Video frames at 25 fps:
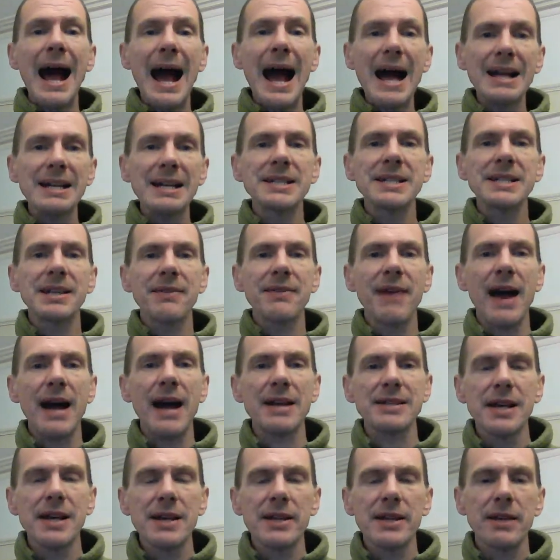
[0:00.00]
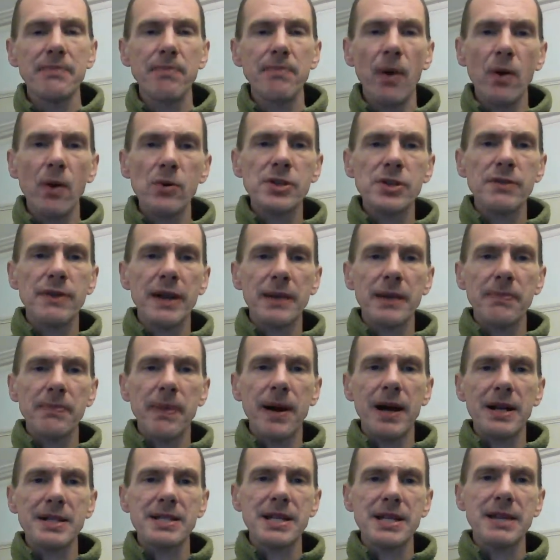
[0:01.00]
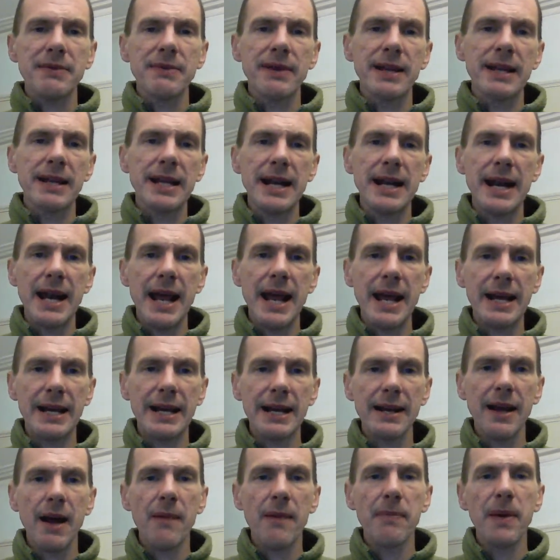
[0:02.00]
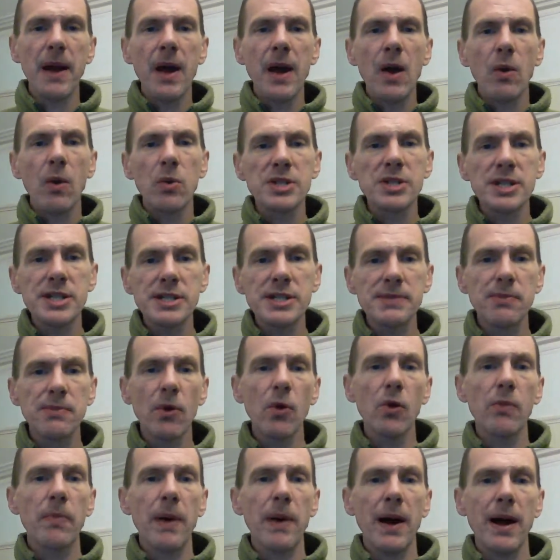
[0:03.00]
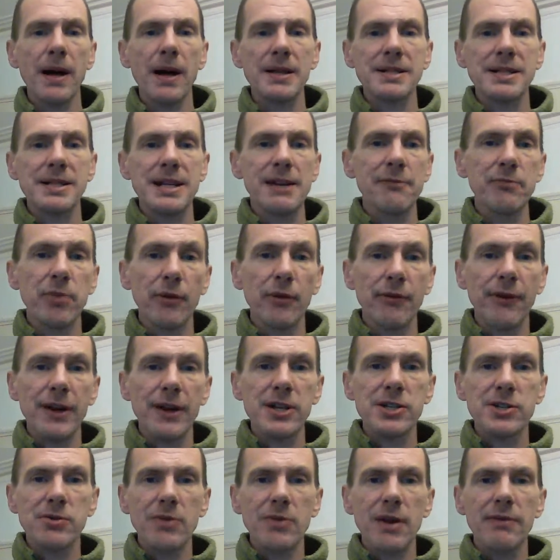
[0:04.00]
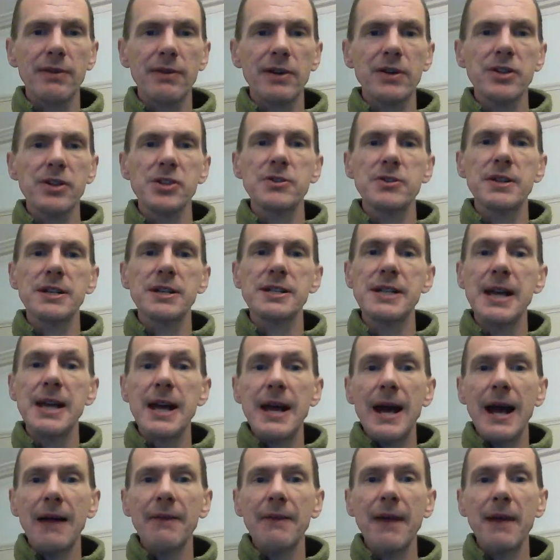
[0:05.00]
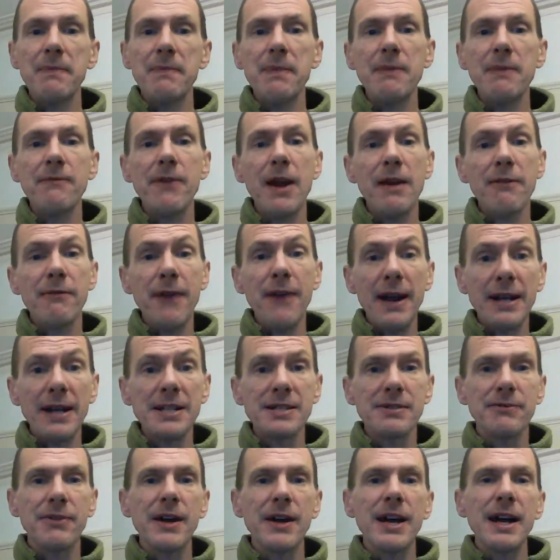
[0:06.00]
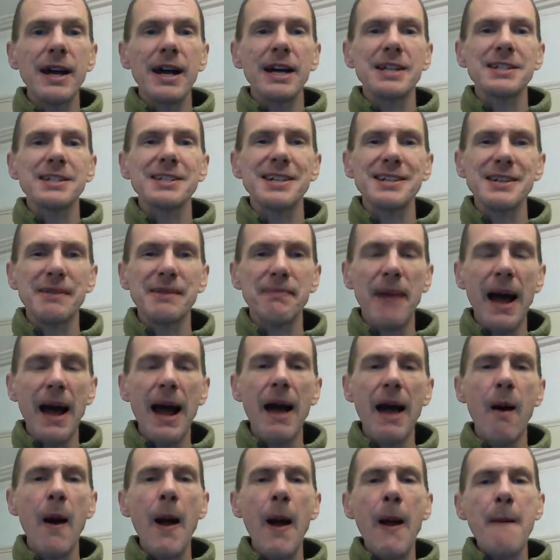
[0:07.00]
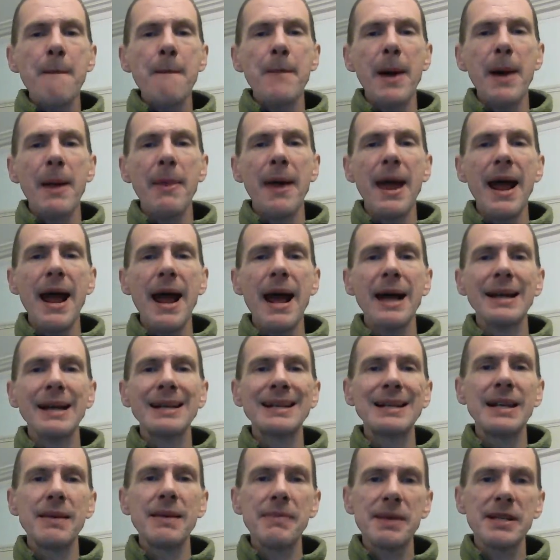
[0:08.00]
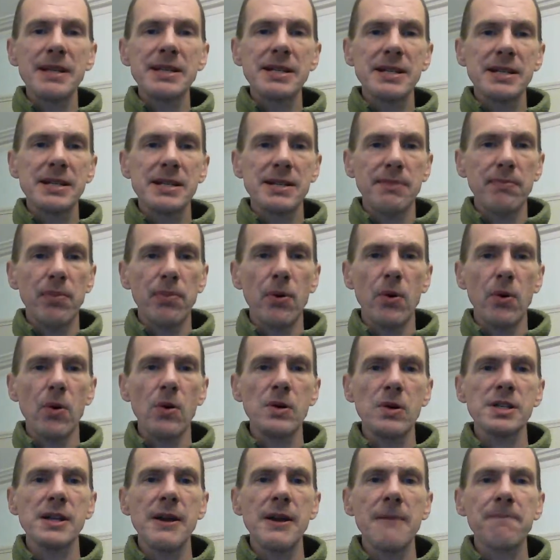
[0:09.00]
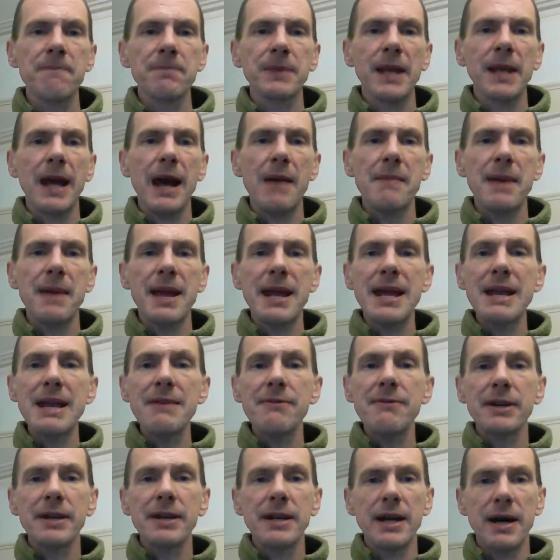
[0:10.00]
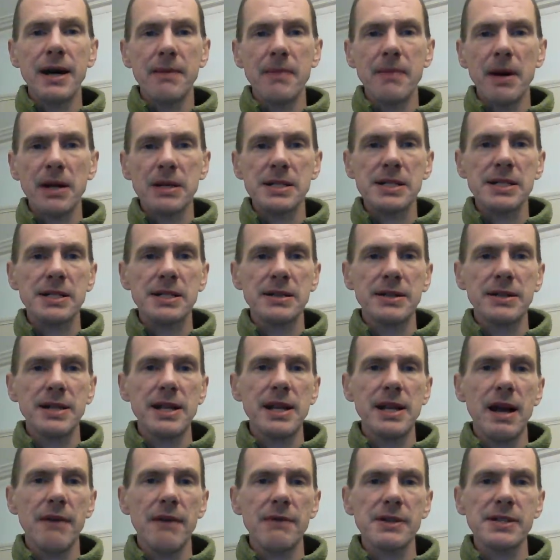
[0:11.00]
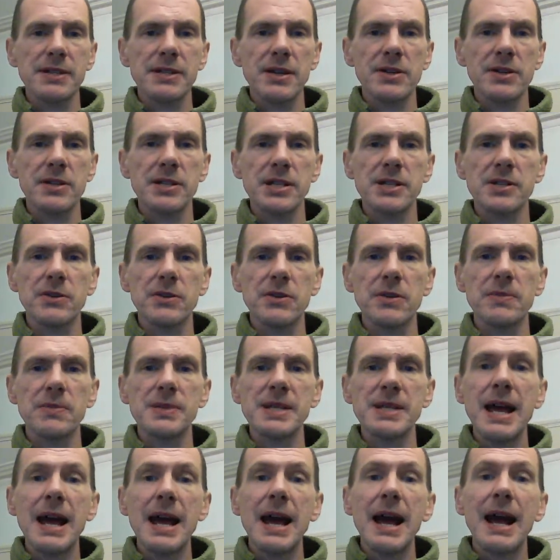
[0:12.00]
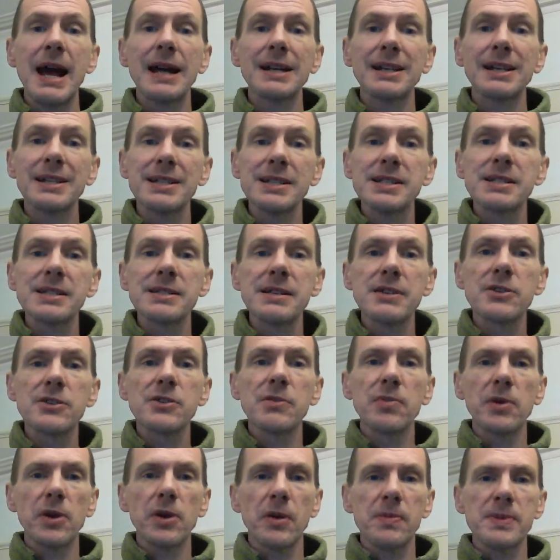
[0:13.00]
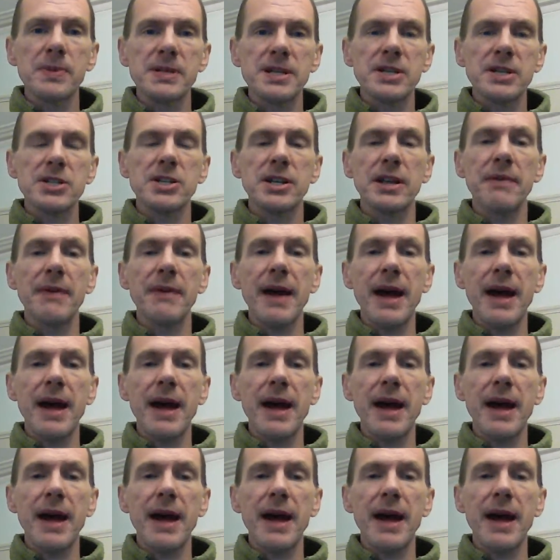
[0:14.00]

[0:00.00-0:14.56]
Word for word: Added to that, the Bolshevik party that Lenin headed up was a small party of professional revolutionaries, and they'd been very effective at seizing power, but they had limited support um, even amongst the other socialist groups, and considerable opposition.